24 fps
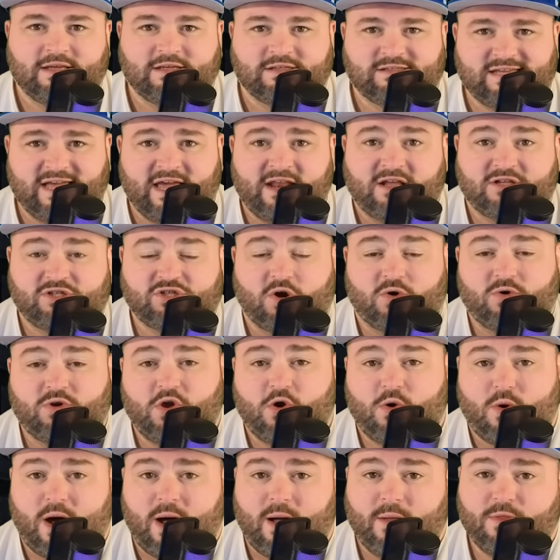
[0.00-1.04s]
San
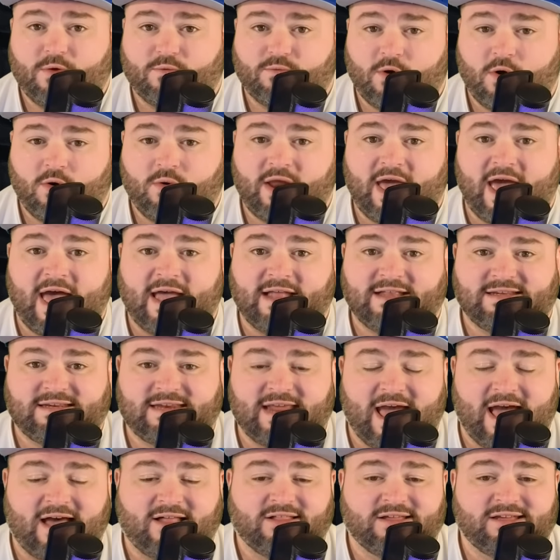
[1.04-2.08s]
Antonio on the road at
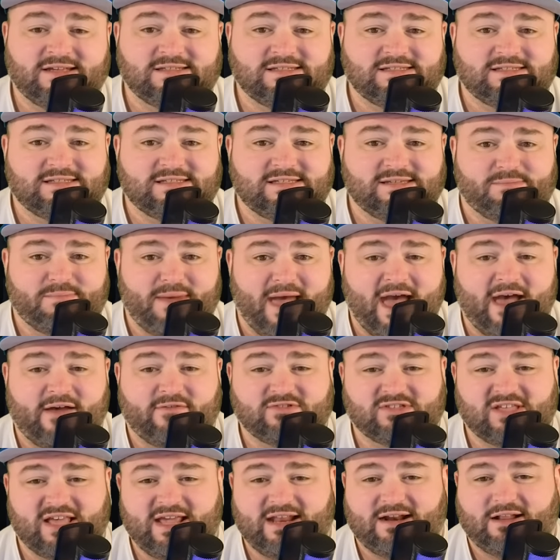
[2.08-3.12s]
Dallas.
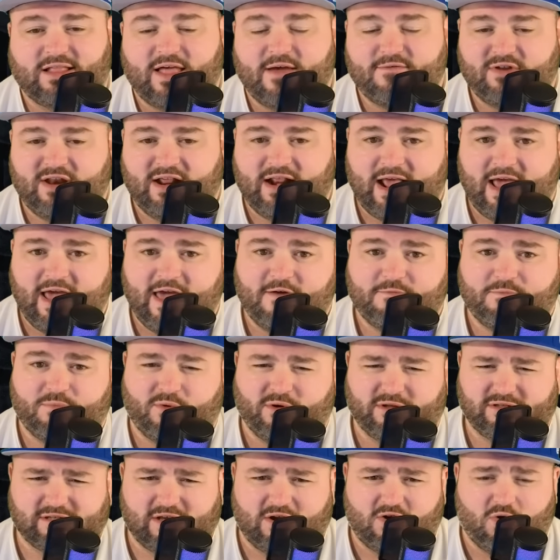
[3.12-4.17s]
Mavs laying 11.5
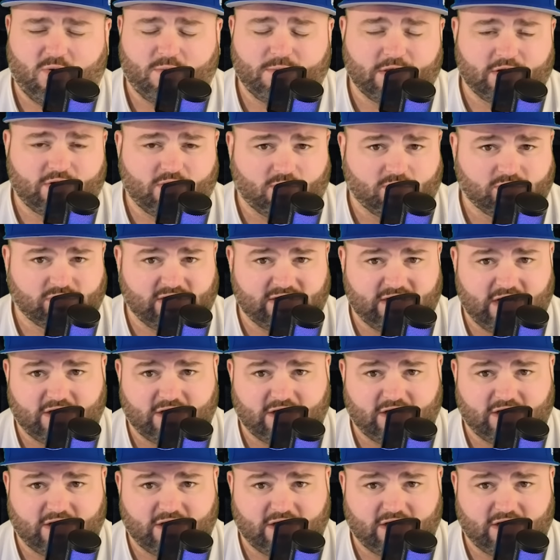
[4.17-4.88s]
points at home. The total sitting at